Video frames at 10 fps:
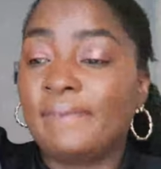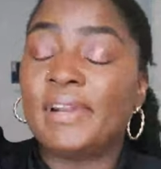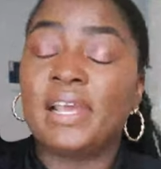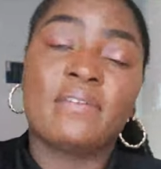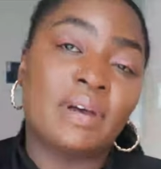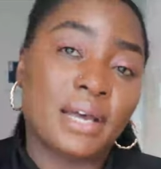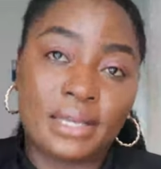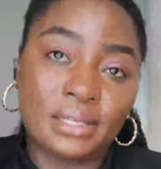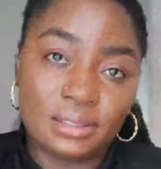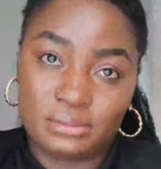never
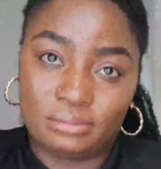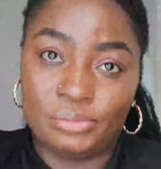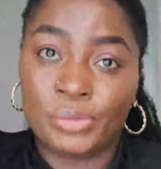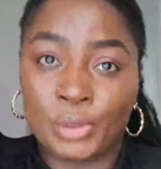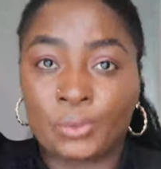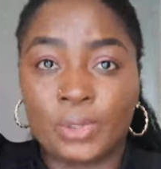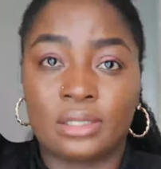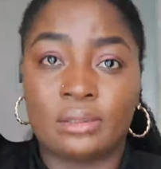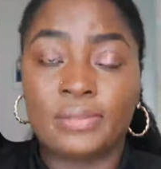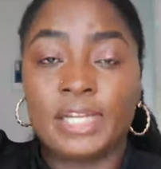bought one,
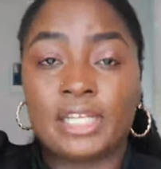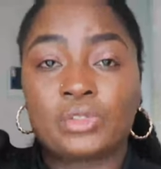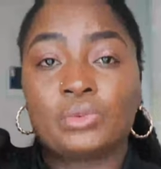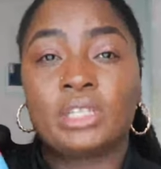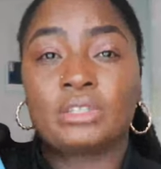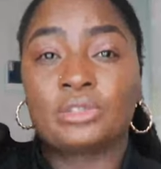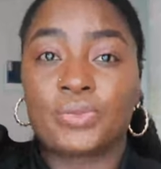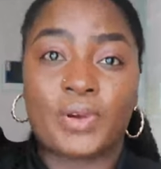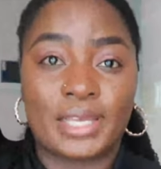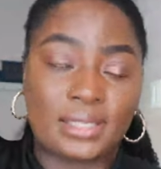but I just wanted to
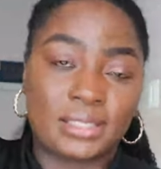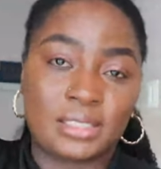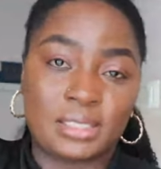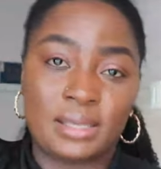try this